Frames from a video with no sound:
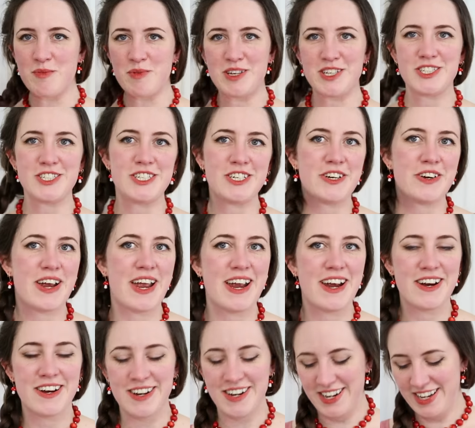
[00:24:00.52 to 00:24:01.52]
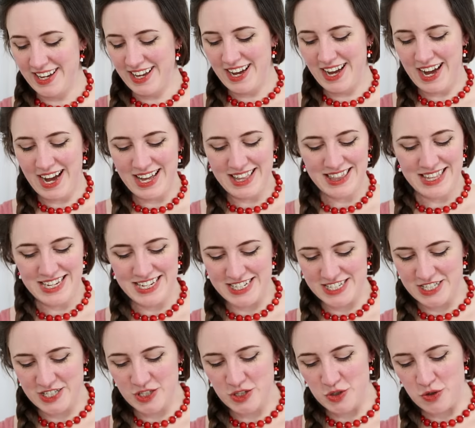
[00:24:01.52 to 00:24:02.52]
ribbon to your hair. I think
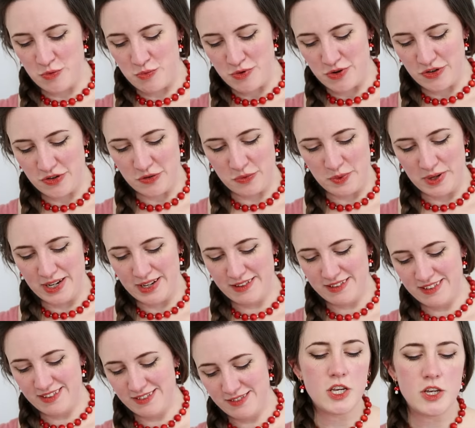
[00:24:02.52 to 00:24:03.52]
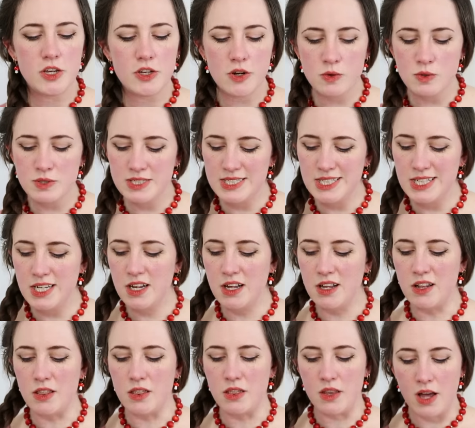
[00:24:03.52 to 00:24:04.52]
it's super sweet. You don't see a
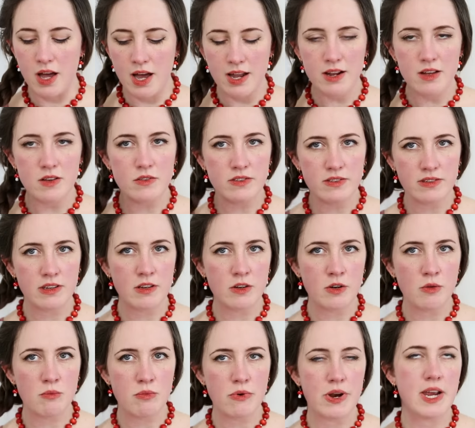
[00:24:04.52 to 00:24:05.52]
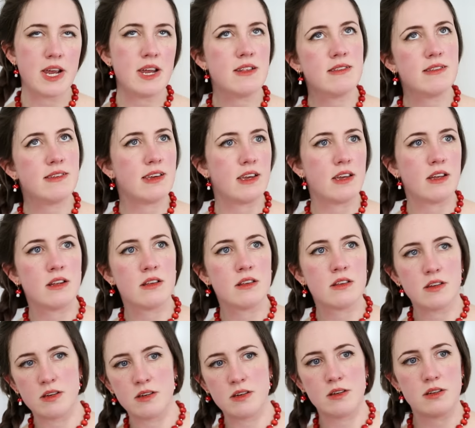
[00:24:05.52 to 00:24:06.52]
lot of single braids in
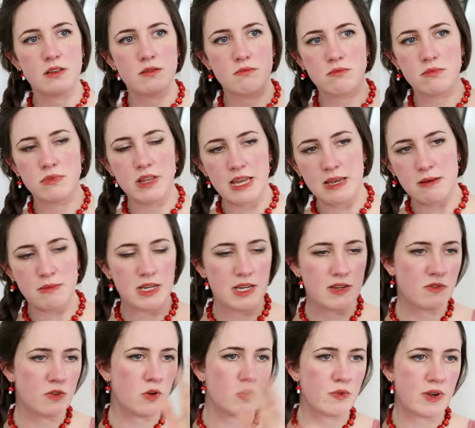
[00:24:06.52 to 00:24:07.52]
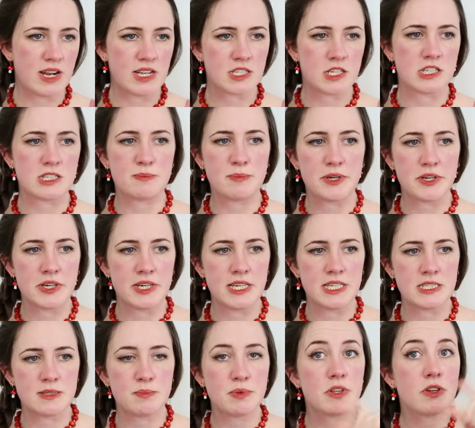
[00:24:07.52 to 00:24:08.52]
the late medieval Renaissance
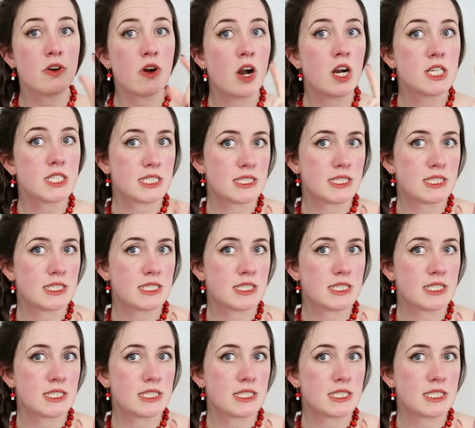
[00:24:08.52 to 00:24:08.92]
periods, but there are